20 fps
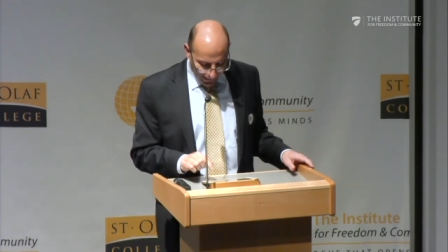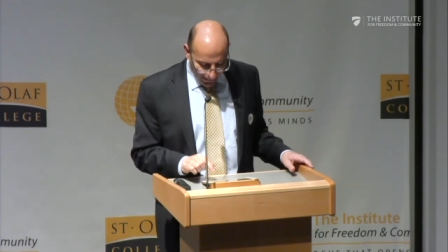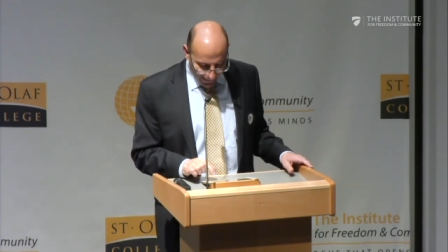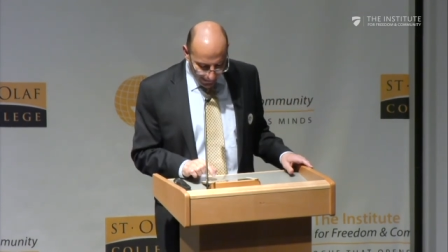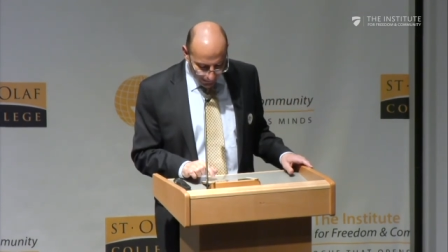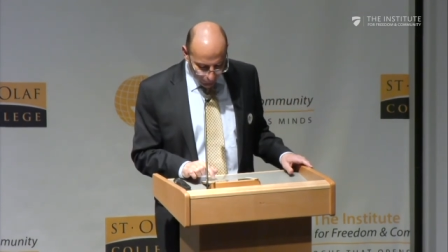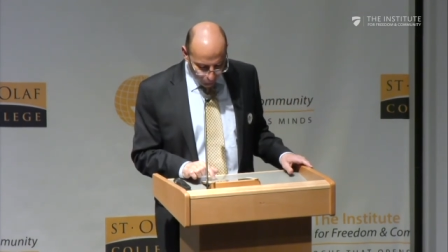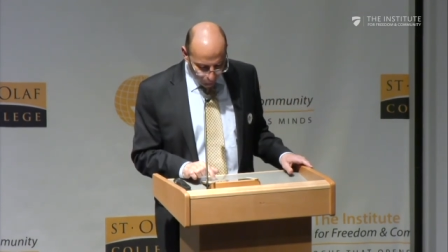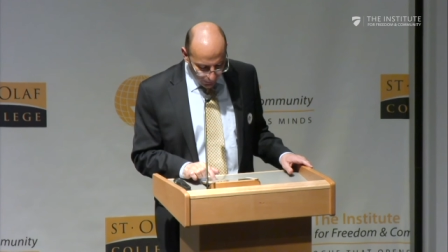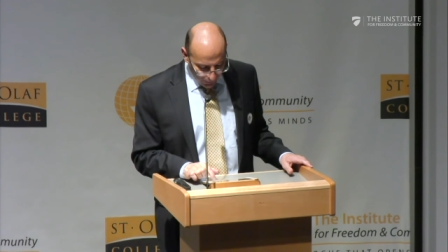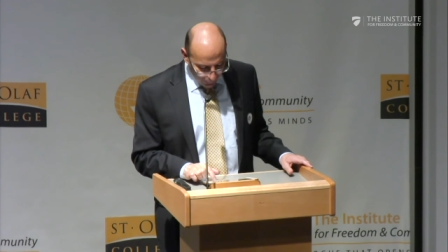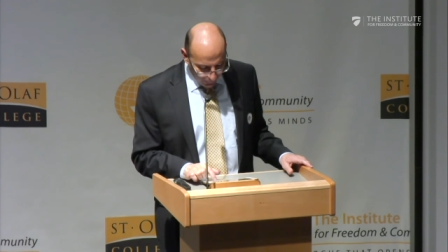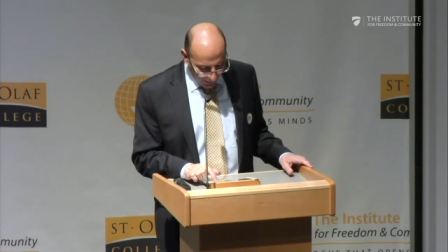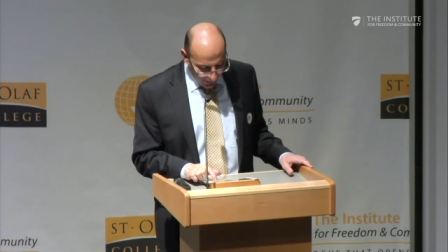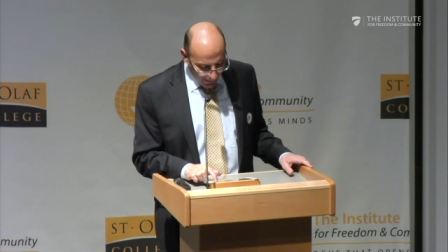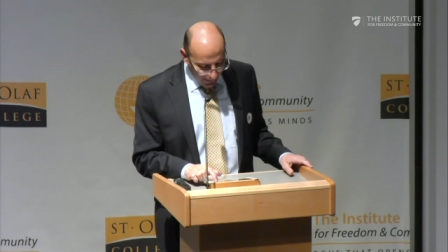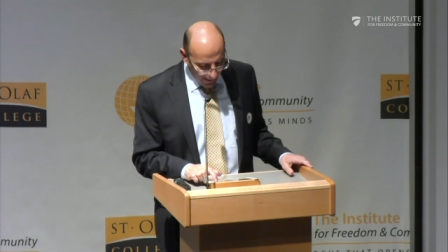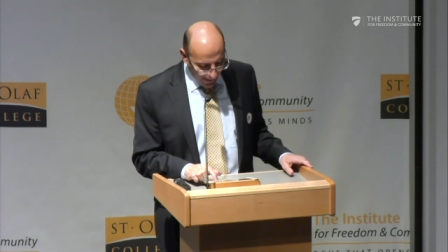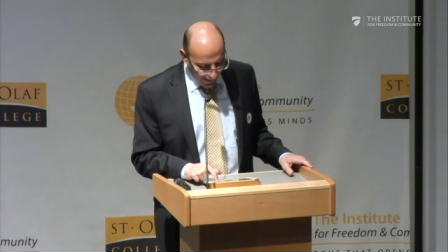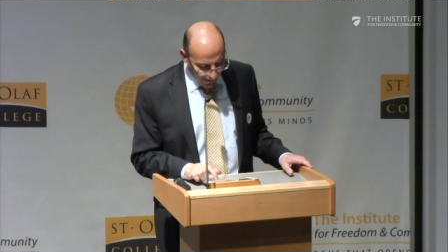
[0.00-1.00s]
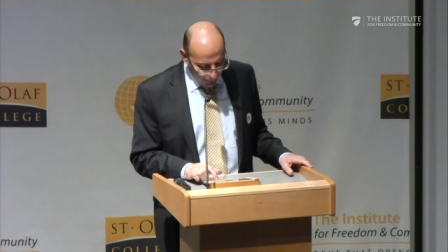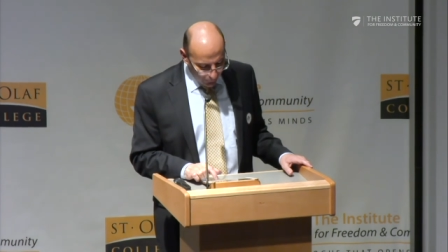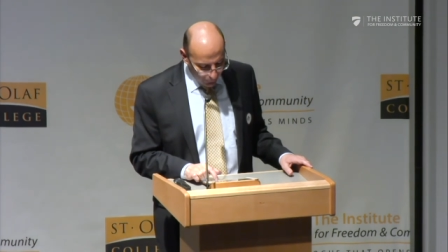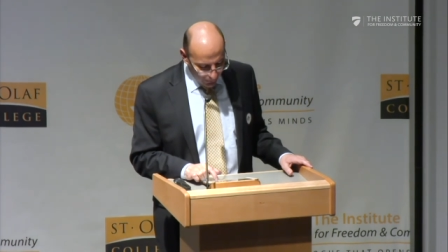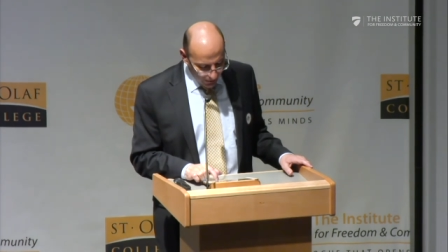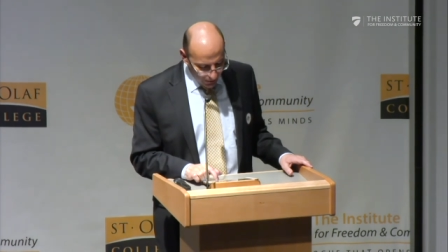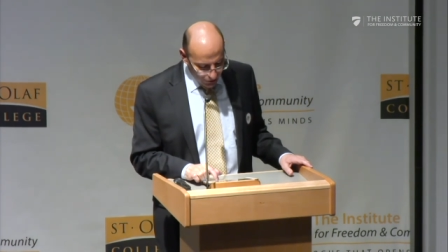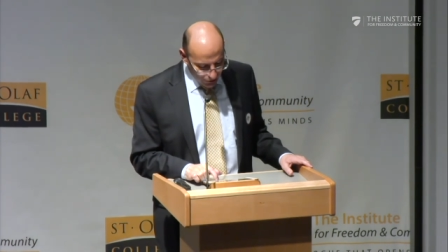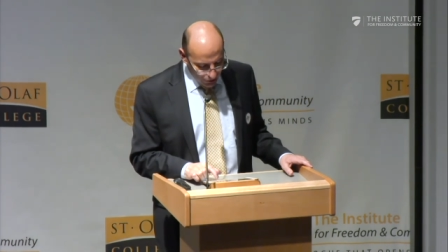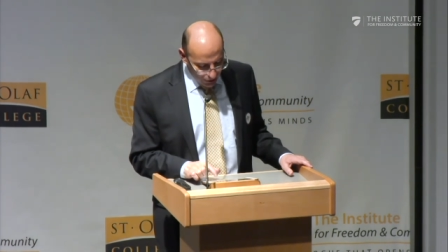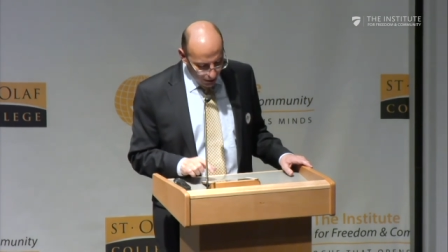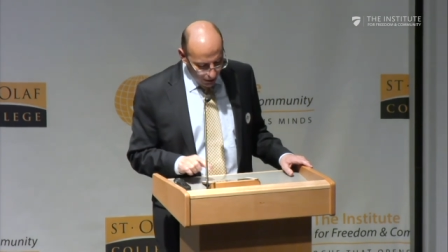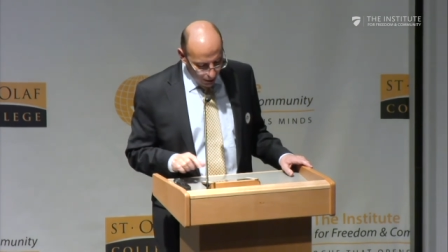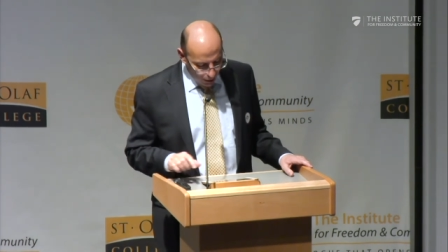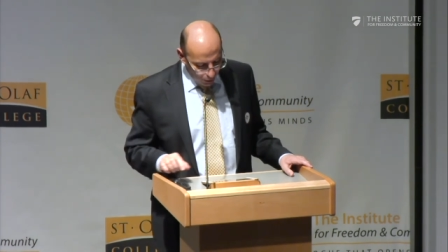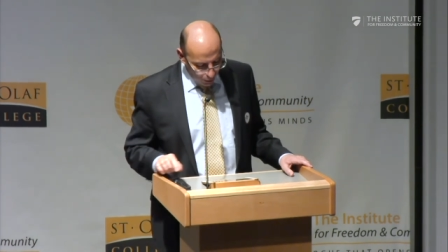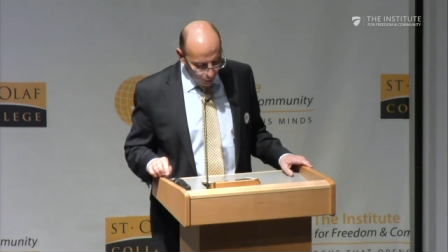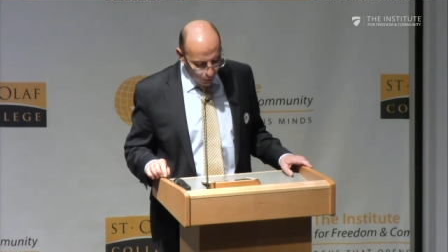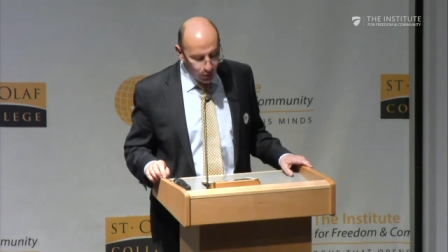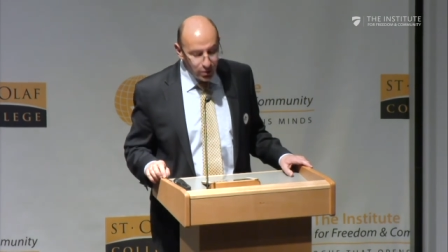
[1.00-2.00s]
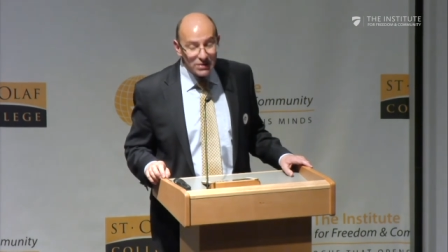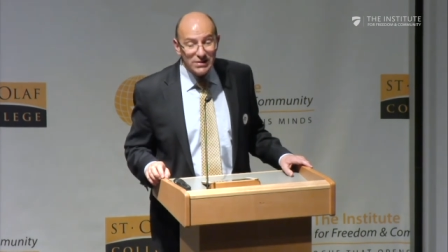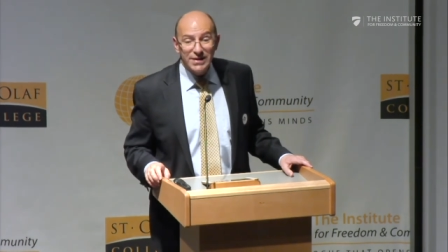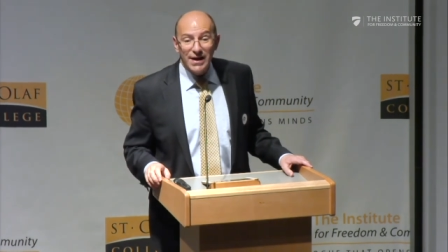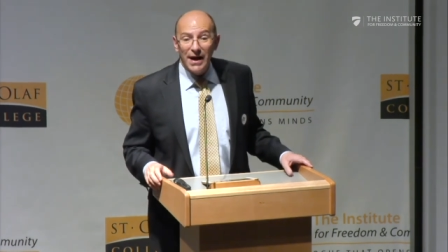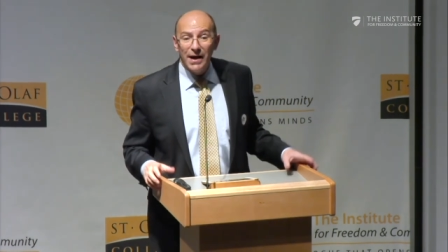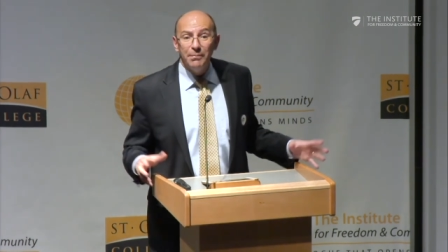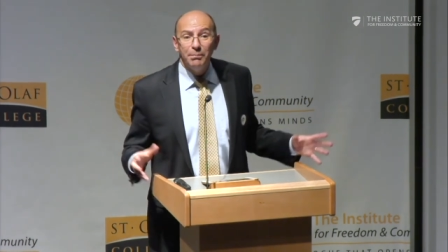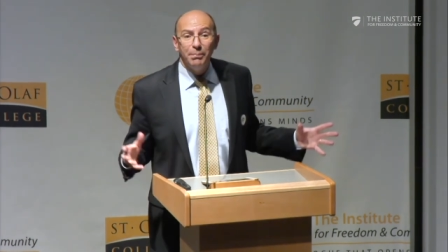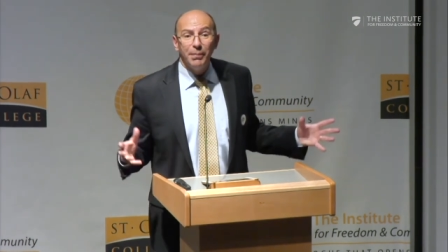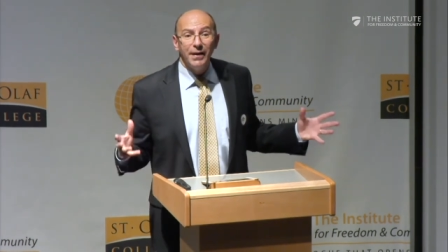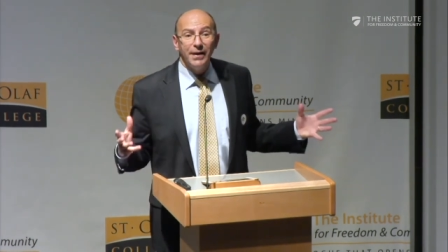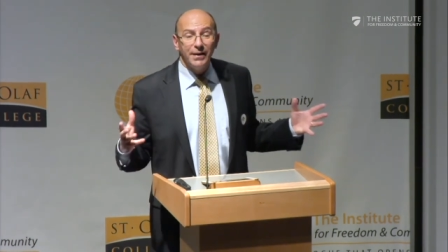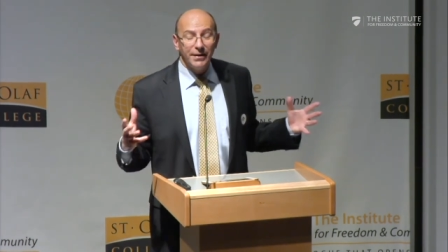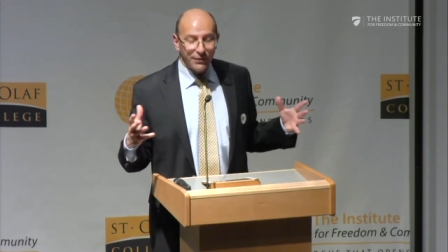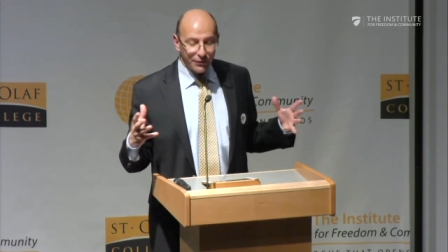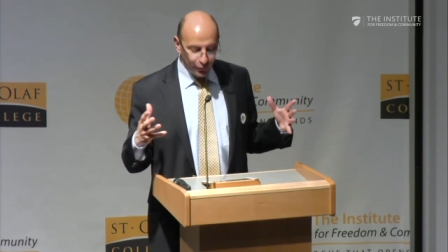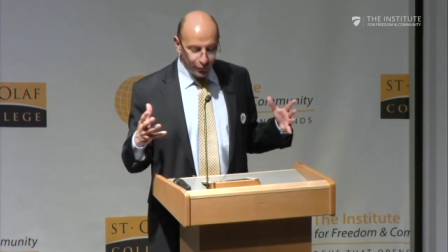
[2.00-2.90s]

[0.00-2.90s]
and with one language holds the empire